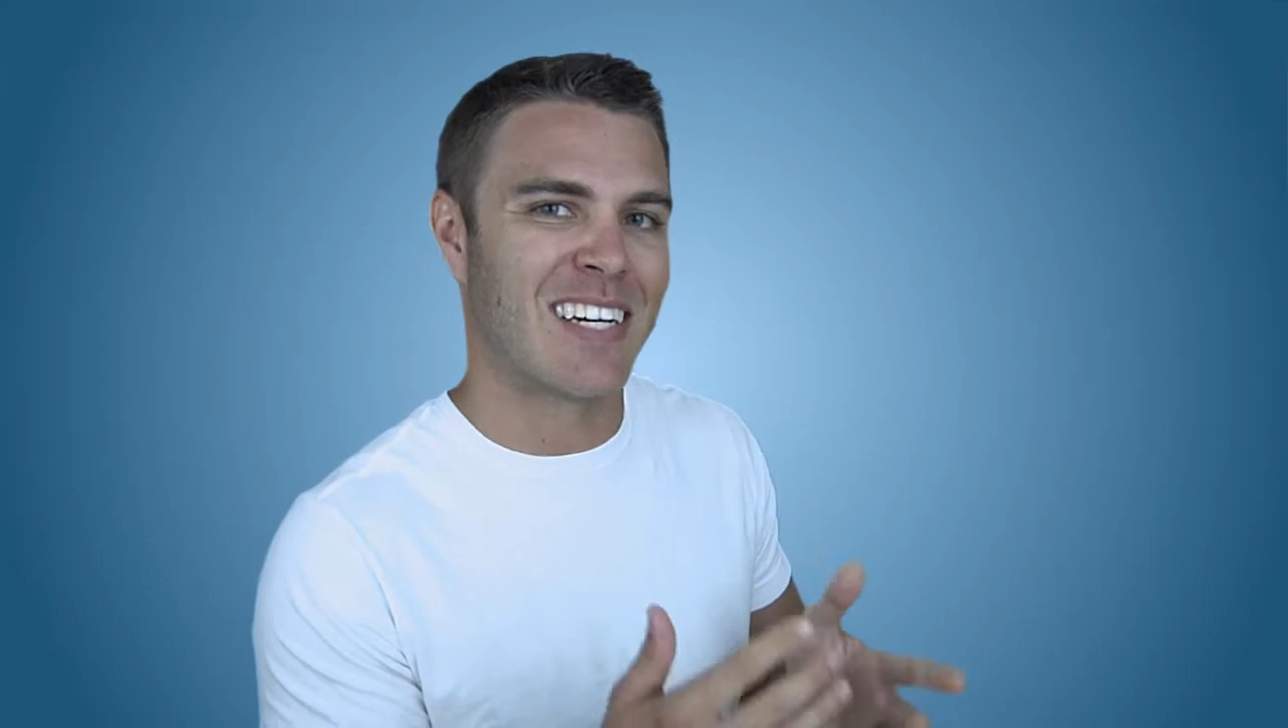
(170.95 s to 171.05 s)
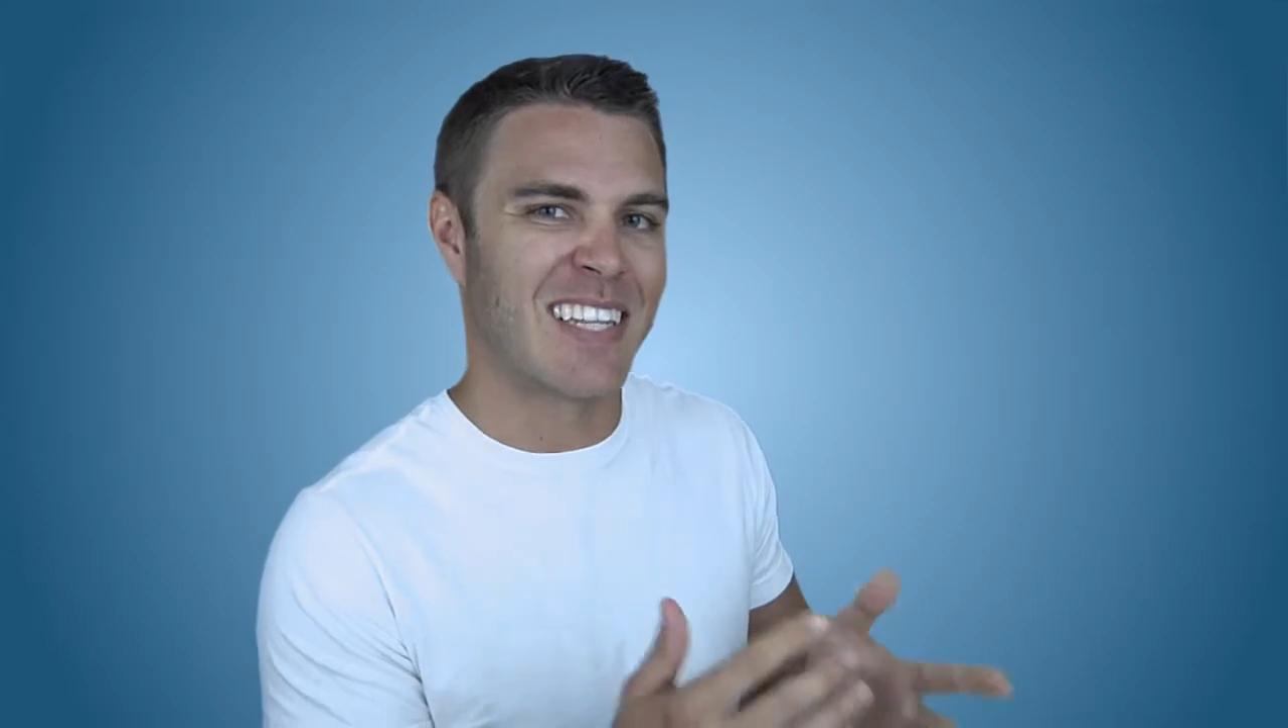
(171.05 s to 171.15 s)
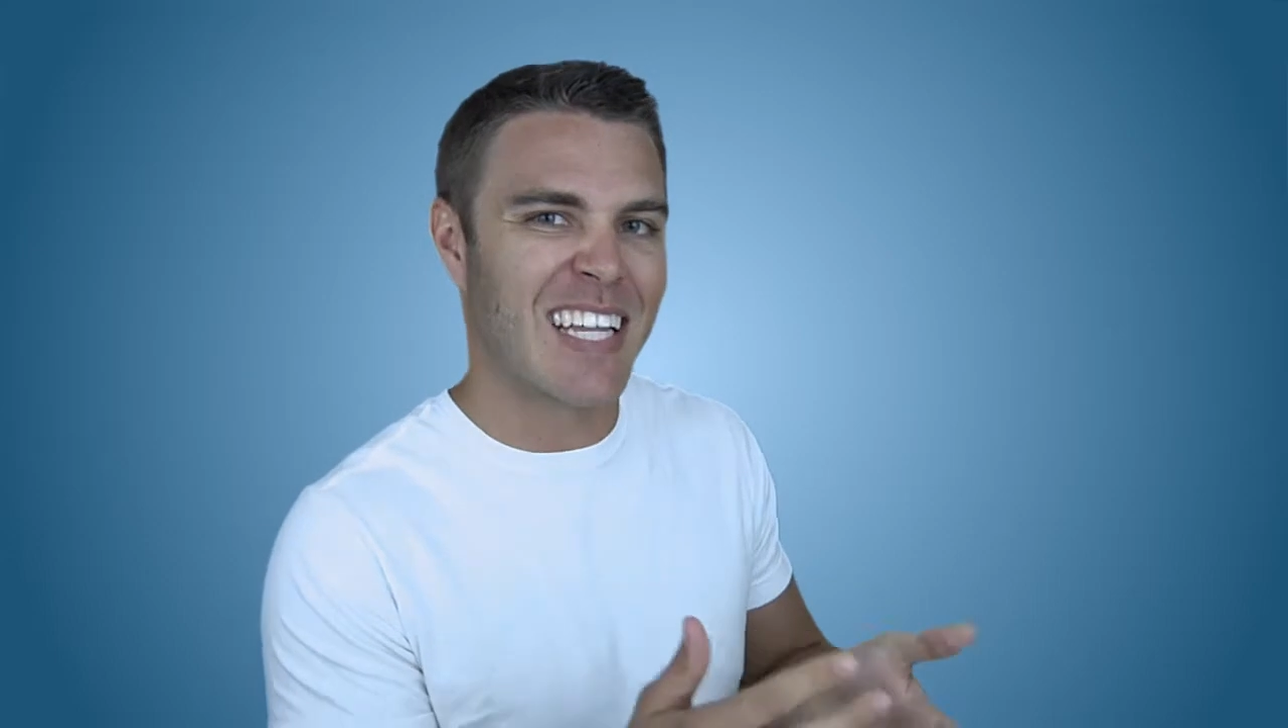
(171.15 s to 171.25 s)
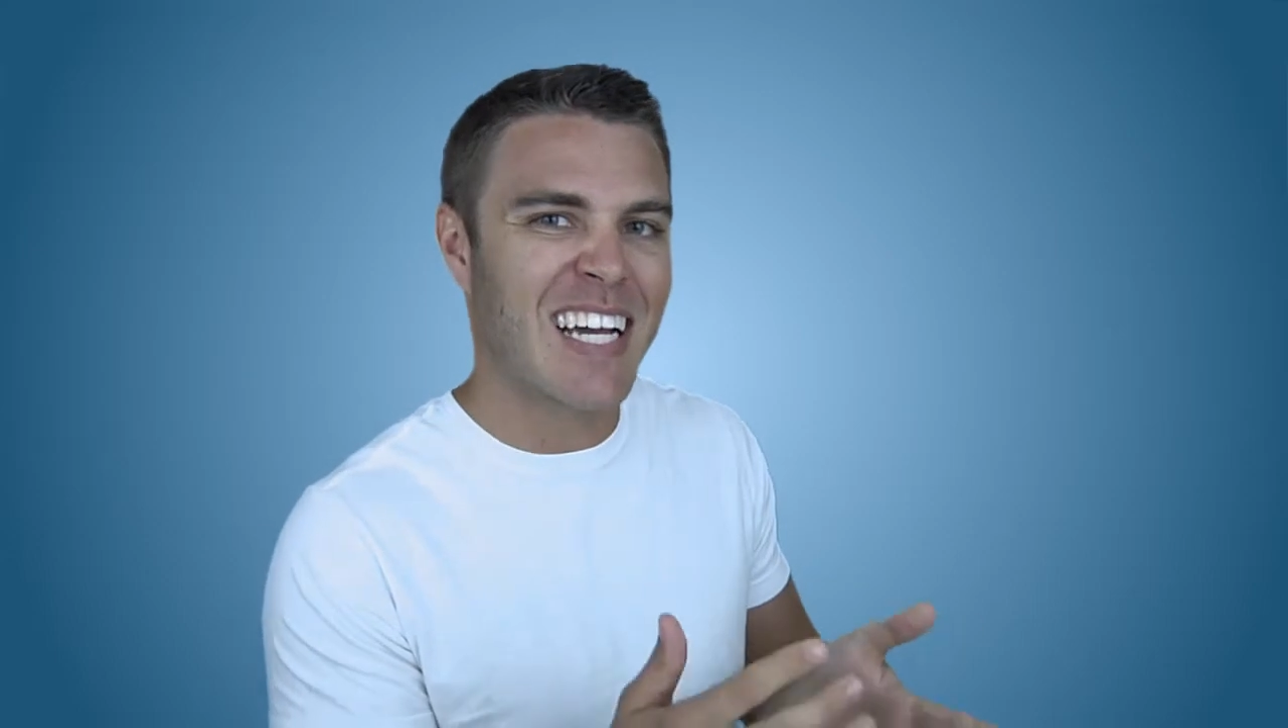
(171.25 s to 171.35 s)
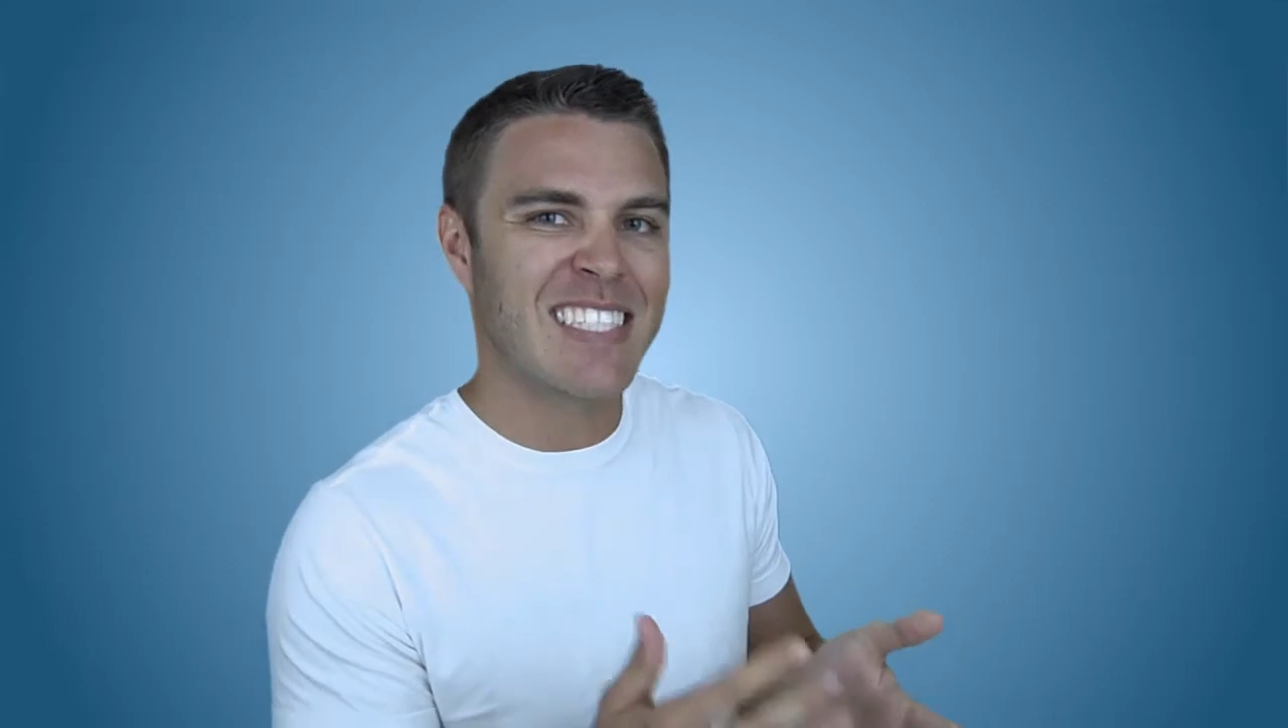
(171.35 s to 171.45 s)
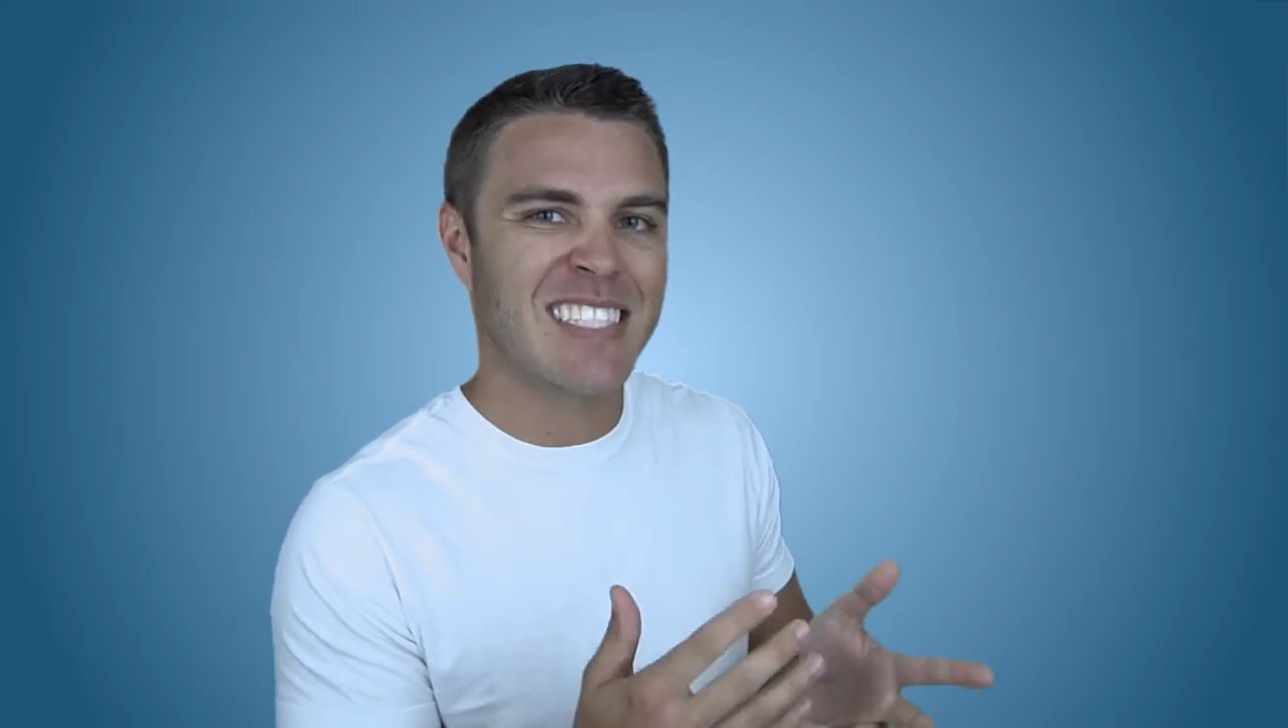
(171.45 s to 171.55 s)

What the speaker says: online